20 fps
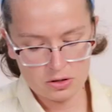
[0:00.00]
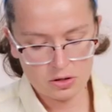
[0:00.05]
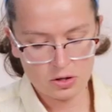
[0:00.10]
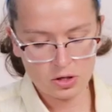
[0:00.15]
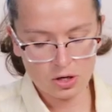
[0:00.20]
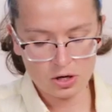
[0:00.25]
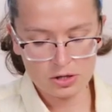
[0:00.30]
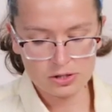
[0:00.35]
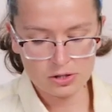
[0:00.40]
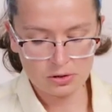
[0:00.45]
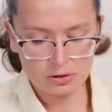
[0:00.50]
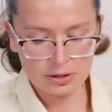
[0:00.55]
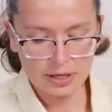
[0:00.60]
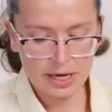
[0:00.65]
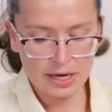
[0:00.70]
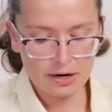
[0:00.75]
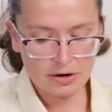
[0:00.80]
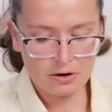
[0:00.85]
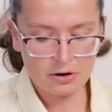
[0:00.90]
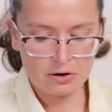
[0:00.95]
You can also
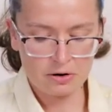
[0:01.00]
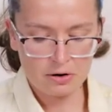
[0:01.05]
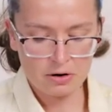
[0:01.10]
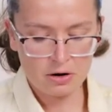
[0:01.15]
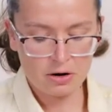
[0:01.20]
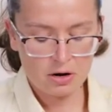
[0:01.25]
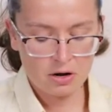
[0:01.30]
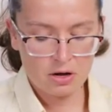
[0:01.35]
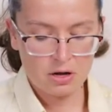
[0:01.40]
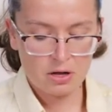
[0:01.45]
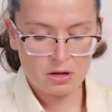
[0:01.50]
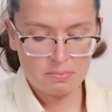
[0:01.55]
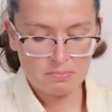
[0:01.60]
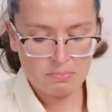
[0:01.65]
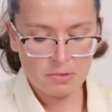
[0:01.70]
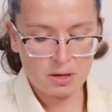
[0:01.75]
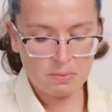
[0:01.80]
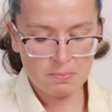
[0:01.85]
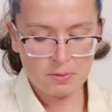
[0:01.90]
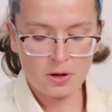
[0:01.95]
layer
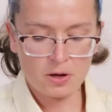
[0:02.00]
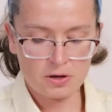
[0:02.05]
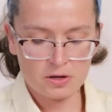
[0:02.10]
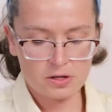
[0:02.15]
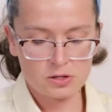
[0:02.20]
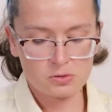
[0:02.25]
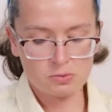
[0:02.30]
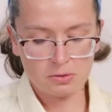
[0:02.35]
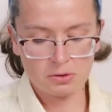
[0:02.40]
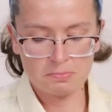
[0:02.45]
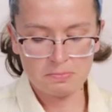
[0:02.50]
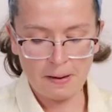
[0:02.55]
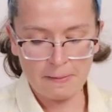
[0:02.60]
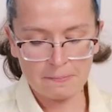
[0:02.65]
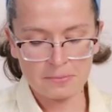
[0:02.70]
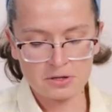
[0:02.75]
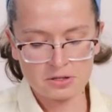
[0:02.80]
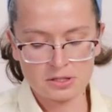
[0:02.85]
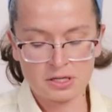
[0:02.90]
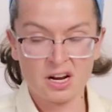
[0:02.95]
meatballs with
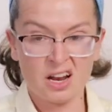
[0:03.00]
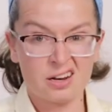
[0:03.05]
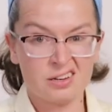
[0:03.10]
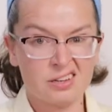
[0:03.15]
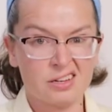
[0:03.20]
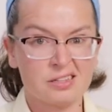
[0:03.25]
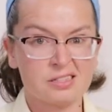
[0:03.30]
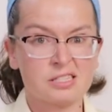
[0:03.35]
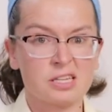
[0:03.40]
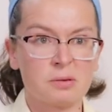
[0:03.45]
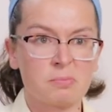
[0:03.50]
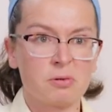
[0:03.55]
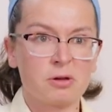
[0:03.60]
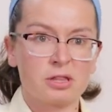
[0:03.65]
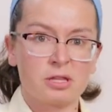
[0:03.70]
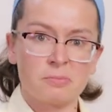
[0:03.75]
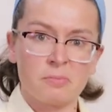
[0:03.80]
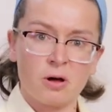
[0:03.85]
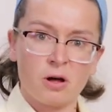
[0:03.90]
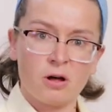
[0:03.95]
peppers and onions and
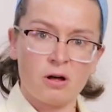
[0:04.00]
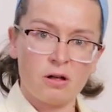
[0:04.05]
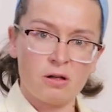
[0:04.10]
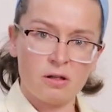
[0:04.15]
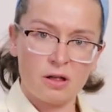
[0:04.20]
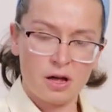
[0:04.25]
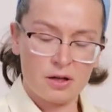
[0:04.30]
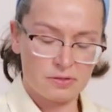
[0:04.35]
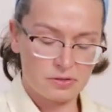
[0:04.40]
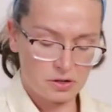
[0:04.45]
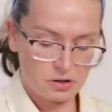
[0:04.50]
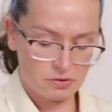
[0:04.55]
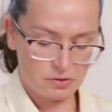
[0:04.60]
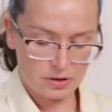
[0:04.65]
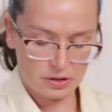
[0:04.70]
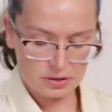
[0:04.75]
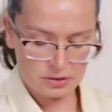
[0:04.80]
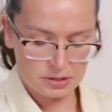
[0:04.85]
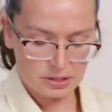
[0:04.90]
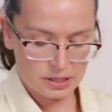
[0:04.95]
put them all on the
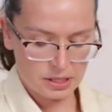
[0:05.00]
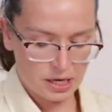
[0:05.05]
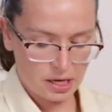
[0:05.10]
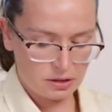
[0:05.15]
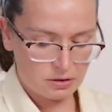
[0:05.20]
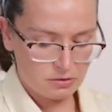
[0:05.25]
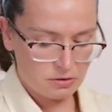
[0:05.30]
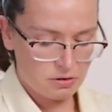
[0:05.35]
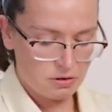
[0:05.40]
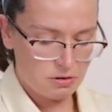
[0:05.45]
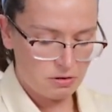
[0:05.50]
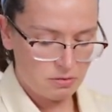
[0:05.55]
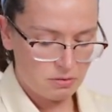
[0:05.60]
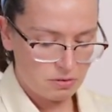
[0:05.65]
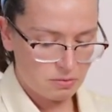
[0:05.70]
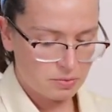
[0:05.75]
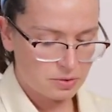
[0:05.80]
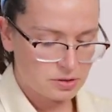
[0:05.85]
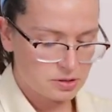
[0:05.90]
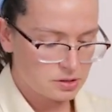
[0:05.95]
grill together
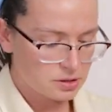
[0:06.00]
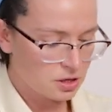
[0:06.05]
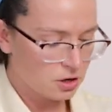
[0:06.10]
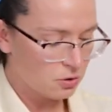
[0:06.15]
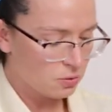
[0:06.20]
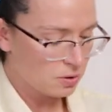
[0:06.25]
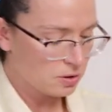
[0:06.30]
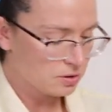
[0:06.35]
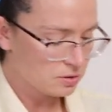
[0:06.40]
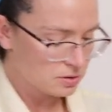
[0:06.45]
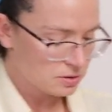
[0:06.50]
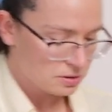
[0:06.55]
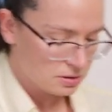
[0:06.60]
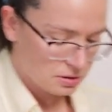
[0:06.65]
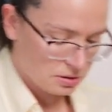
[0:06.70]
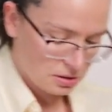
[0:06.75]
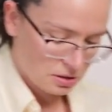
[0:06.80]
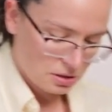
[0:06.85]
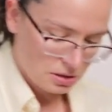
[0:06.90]
with skewers.